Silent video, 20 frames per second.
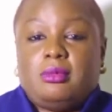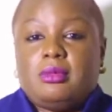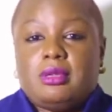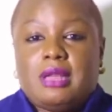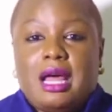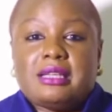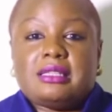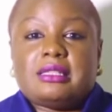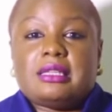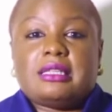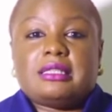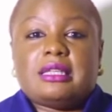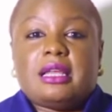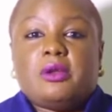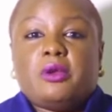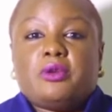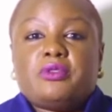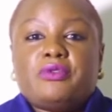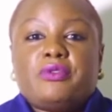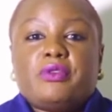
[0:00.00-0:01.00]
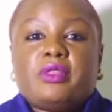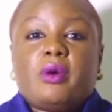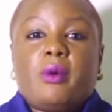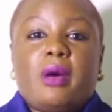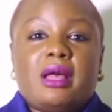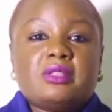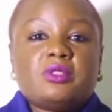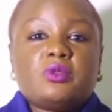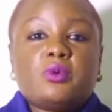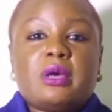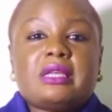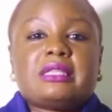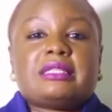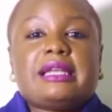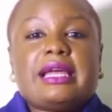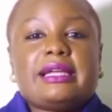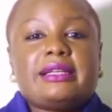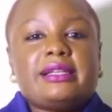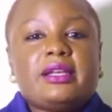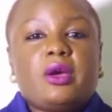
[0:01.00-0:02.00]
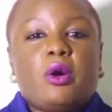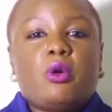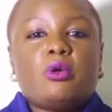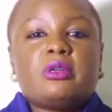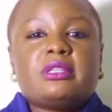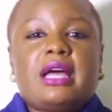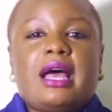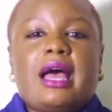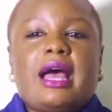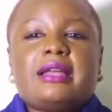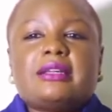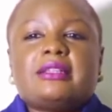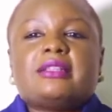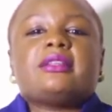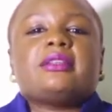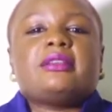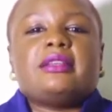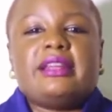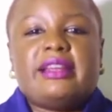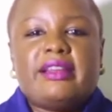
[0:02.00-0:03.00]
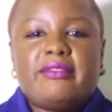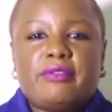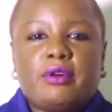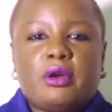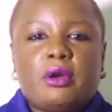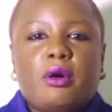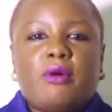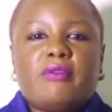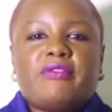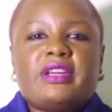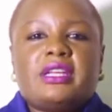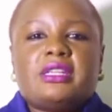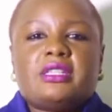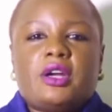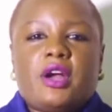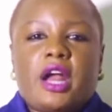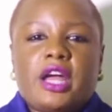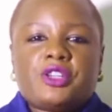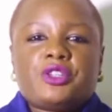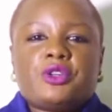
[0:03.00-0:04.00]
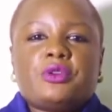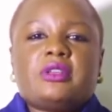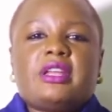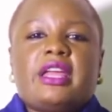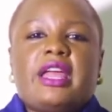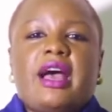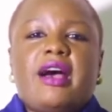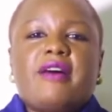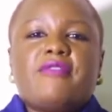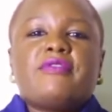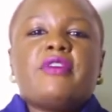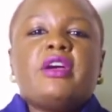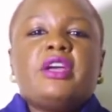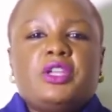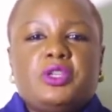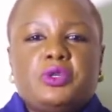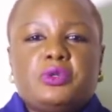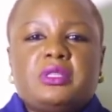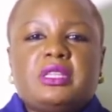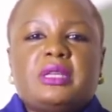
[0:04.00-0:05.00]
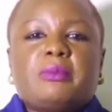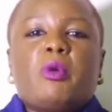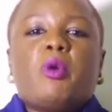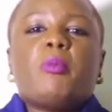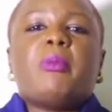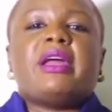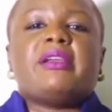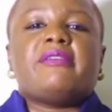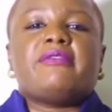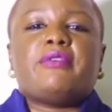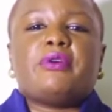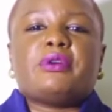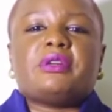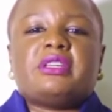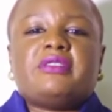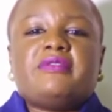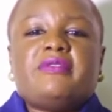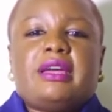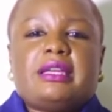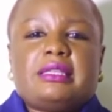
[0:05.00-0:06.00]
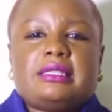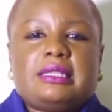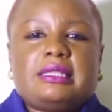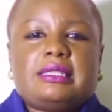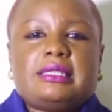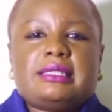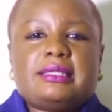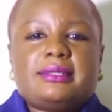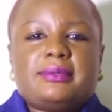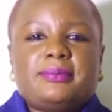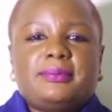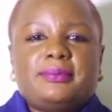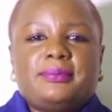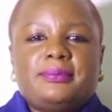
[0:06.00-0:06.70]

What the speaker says: that says a lot for the ones who are slightly older and the level of interaction they have using mobile phone devices.